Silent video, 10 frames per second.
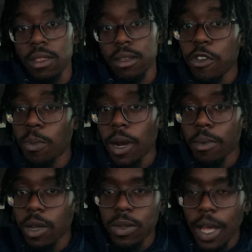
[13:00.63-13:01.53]
If you're a
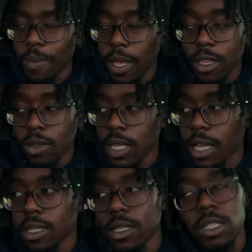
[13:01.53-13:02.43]
barber and you're not paying your
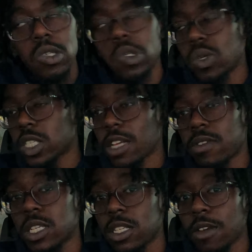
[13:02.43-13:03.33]
taxes, you're doing yourself a
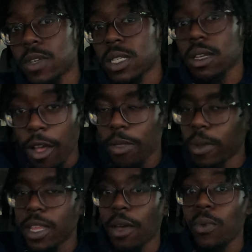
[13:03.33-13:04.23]
disservice. All the
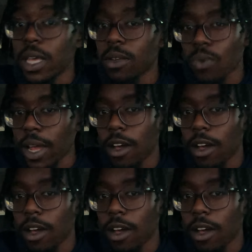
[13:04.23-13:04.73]
money that we can write